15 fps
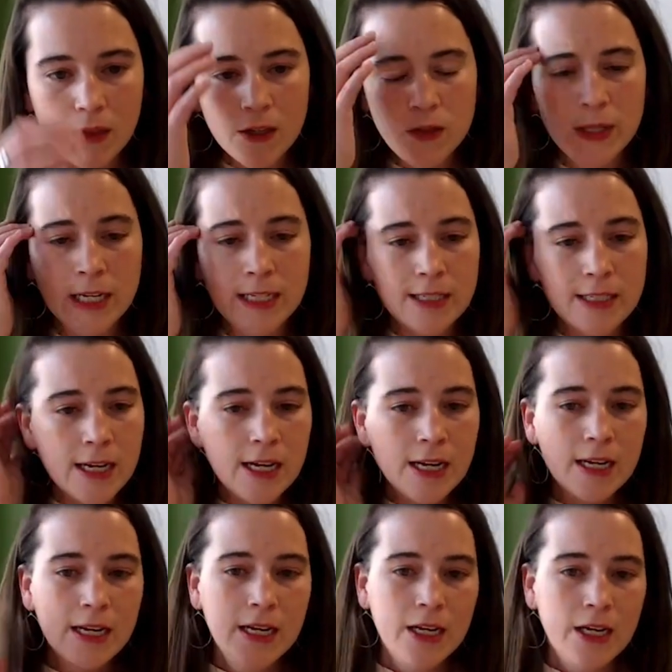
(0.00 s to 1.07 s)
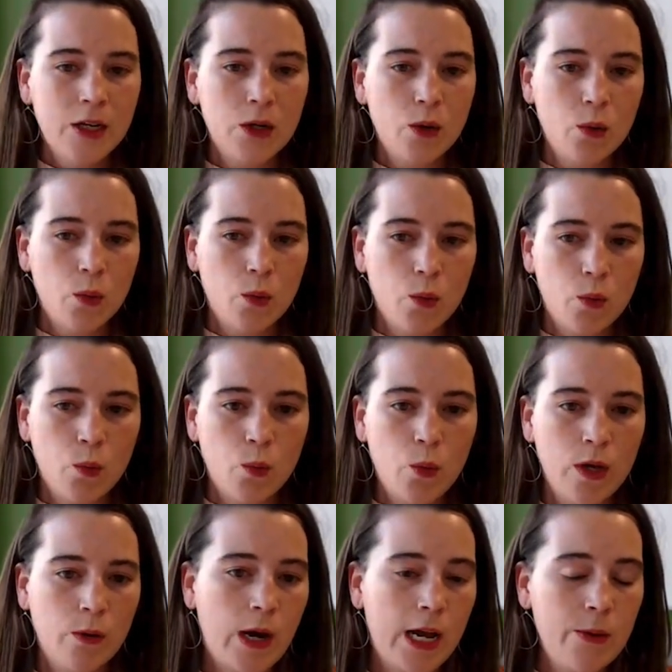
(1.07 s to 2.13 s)
So that's,
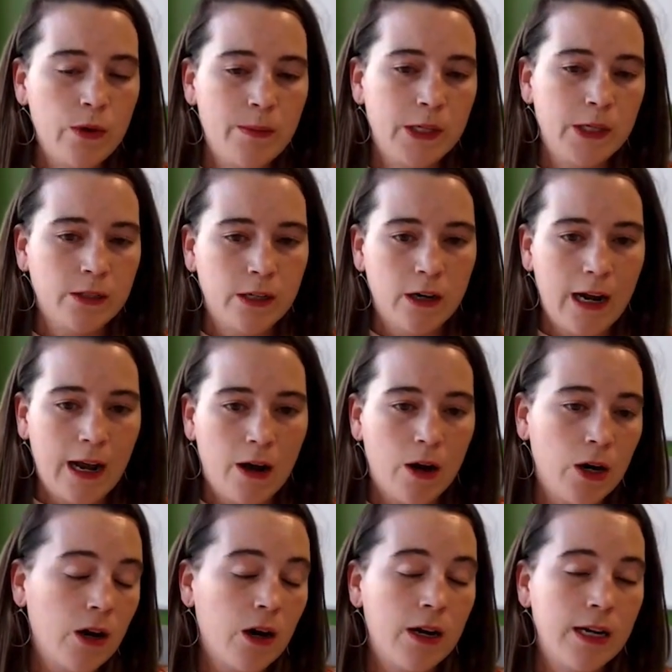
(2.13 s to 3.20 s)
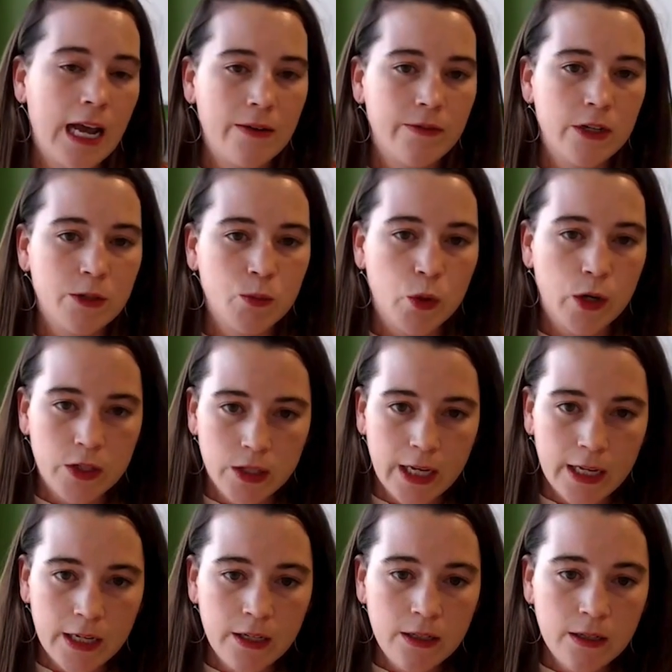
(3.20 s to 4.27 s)
white women are on average more
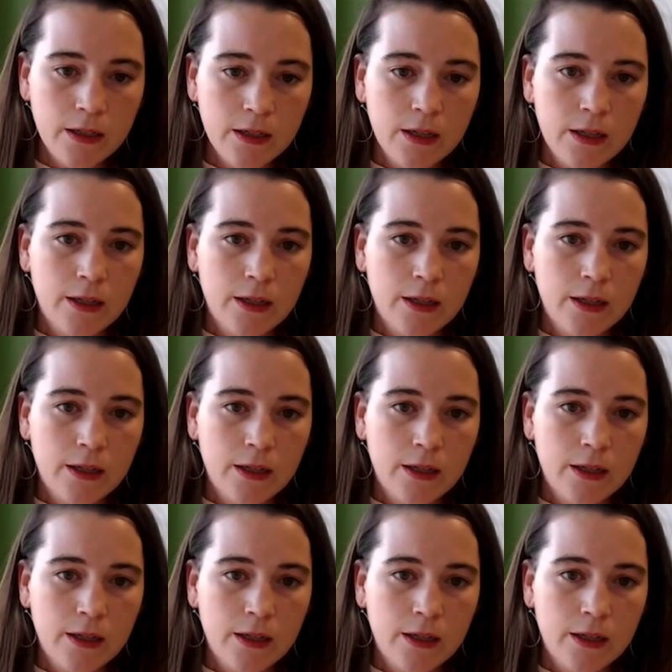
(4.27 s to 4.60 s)
educated.